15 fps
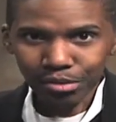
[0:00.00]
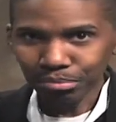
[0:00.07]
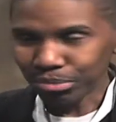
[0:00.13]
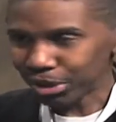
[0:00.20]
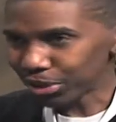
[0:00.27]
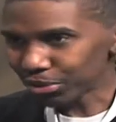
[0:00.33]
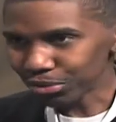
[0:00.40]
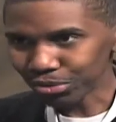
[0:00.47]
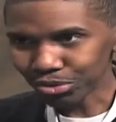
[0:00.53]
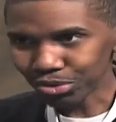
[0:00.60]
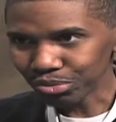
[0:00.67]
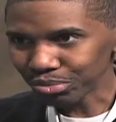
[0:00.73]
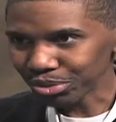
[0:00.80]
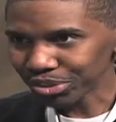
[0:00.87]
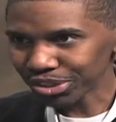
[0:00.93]
been through
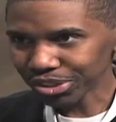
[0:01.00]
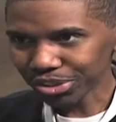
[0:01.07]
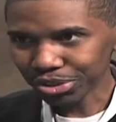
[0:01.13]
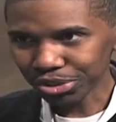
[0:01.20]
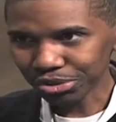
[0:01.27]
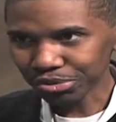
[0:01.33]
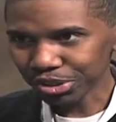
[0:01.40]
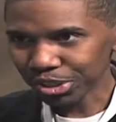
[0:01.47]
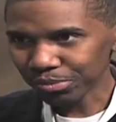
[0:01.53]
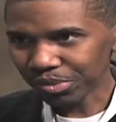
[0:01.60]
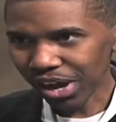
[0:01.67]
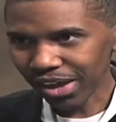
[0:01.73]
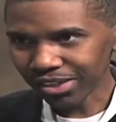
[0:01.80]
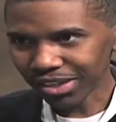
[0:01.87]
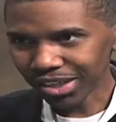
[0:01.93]
numerous surgeries
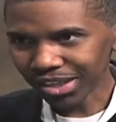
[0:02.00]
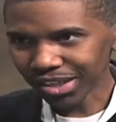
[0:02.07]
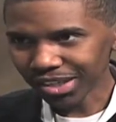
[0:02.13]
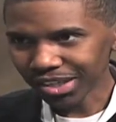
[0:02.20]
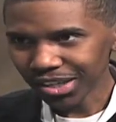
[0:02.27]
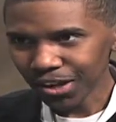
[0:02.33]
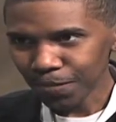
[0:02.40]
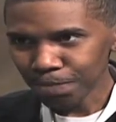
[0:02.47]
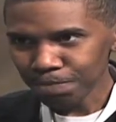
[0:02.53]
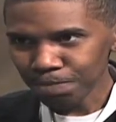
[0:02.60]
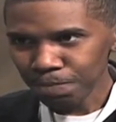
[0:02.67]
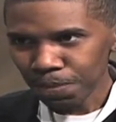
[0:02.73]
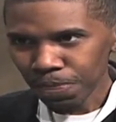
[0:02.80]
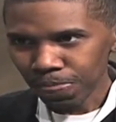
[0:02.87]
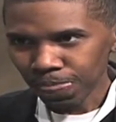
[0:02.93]
by then. Oh,
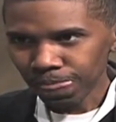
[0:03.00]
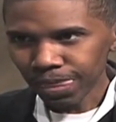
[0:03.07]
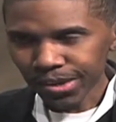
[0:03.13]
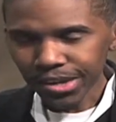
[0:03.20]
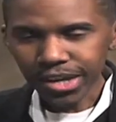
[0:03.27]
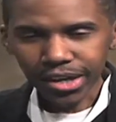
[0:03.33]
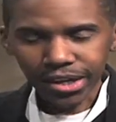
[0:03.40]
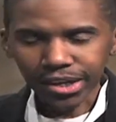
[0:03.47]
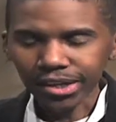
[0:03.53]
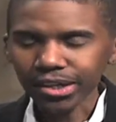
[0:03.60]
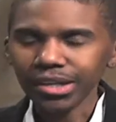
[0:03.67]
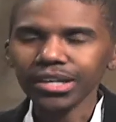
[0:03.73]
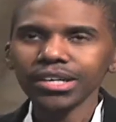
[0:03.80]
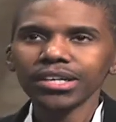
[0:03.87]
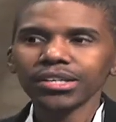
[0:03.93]
I see. Yeah. And
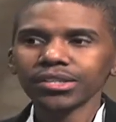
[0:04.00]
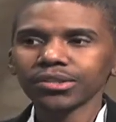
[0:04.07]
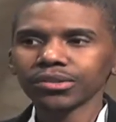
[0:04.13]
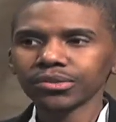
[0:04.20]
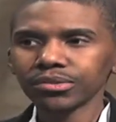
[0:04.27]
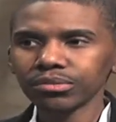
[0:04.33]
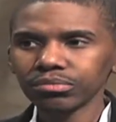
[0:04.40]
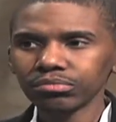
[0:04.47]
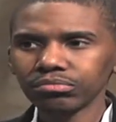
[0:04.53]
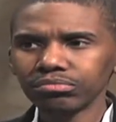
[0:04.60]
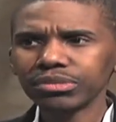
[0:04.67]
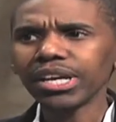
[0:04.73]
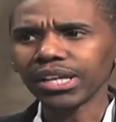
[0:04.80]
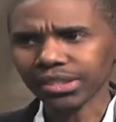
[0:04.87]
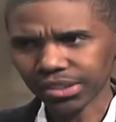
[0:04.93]
she knew she had it?
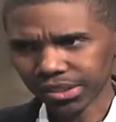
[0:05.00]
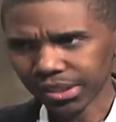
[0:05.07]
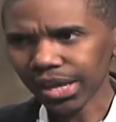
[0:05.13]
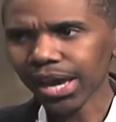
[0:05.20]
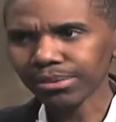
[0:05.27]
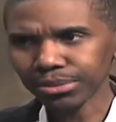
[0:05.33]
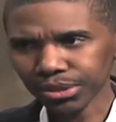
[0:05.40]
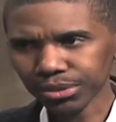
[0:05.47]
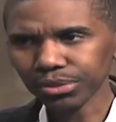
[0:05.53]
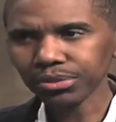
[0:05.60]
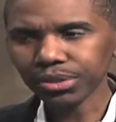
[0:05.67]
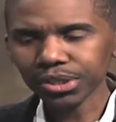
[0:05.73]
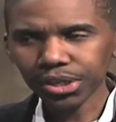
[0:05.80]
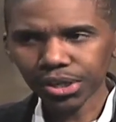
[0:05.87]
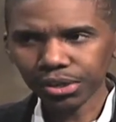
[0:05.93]
Yes, uh -huh,
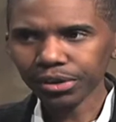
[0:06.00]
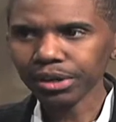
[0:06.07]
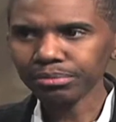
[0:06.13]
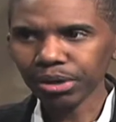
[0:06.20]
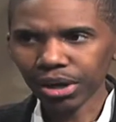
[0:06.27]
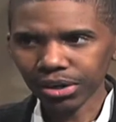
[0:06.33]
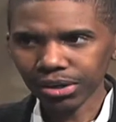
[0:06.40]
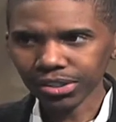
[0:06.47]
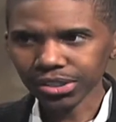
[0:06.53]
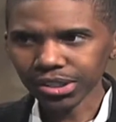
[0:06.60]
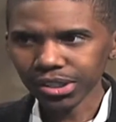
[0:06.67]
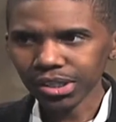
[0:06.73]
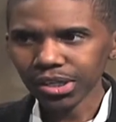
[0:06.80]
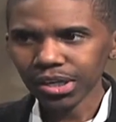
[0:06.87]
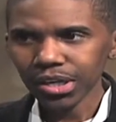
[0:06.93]
absolutely. Right. Her and my
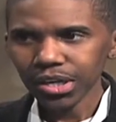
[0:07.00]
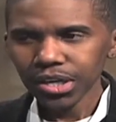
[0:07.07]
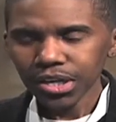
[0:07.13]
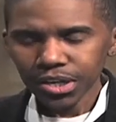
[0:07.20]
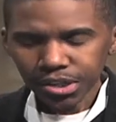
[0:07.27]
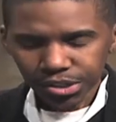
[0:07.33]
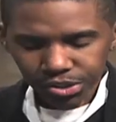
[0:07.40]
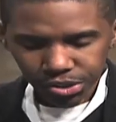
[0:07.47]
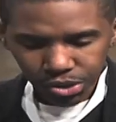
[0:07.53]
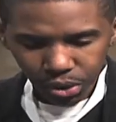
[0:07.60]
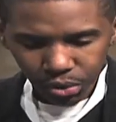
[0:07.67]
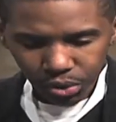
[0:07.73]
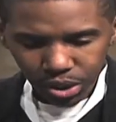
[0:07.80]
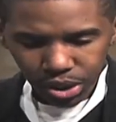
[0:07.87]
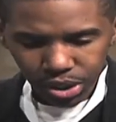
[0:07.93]
auntie. I see. So,
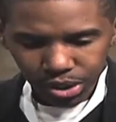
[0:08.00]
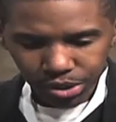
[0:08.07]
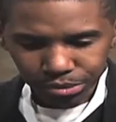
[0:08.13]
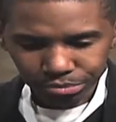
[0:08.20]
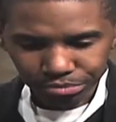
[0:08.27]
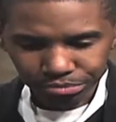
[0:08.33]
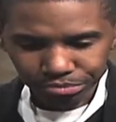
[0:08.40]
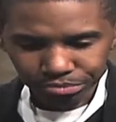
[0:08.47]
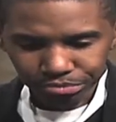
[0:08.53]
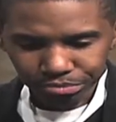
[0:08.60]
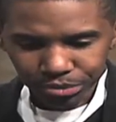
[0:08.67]
um,